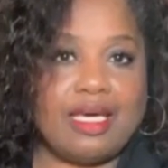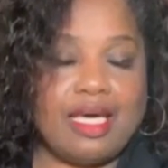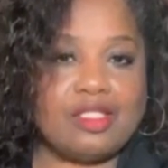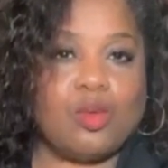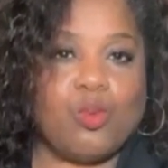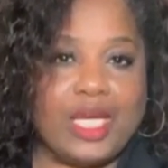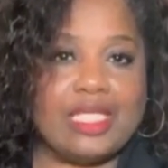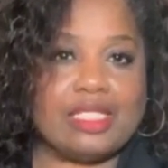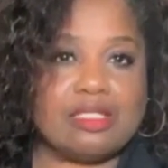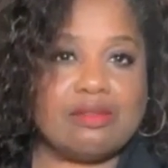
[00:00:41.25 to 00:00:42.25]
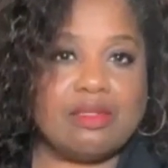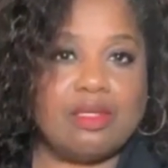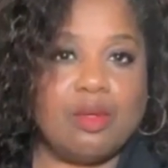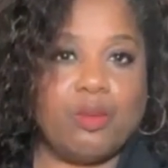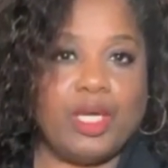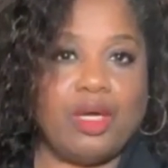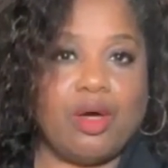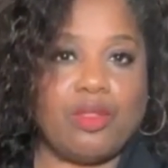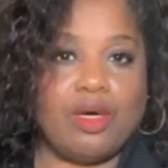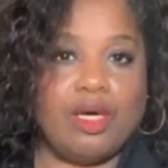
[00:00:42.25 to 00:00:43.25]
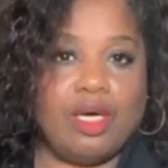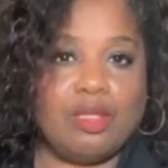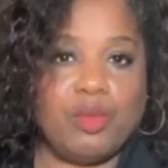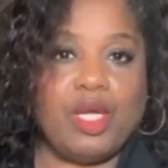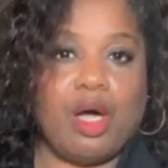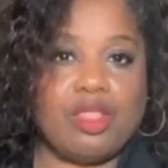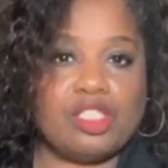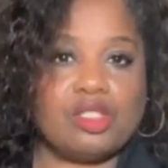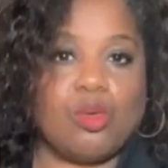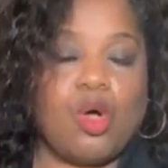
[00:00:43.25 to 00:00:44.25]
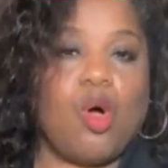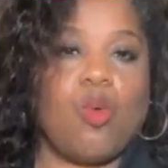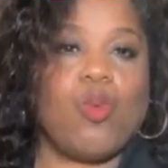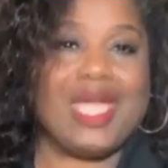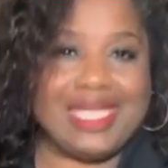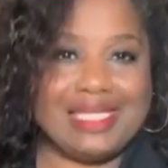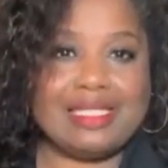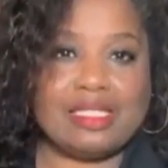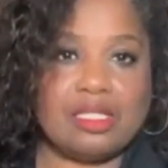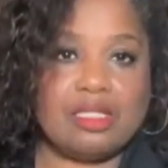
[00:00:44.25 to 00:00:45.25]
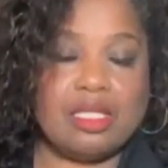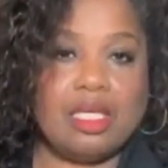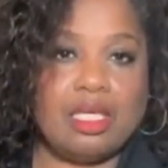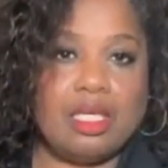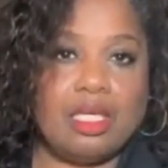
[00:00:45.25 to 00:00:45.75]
And as a witness, we are the we are the so-called witness.